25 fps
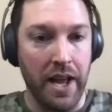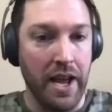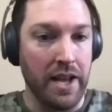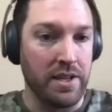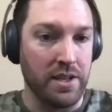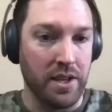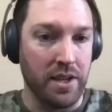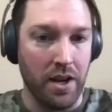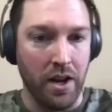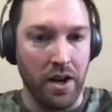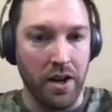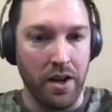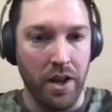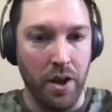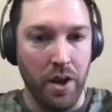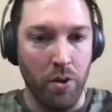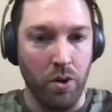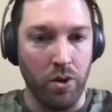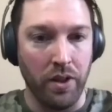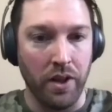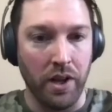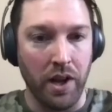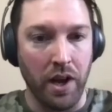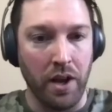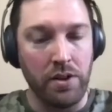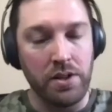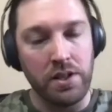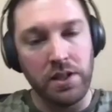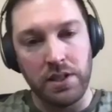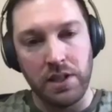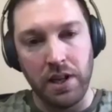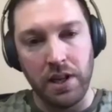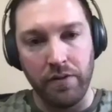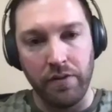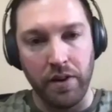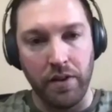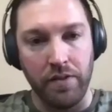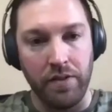SARU or the coaching
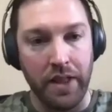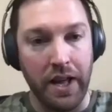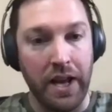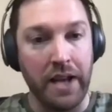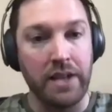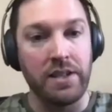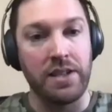staff over there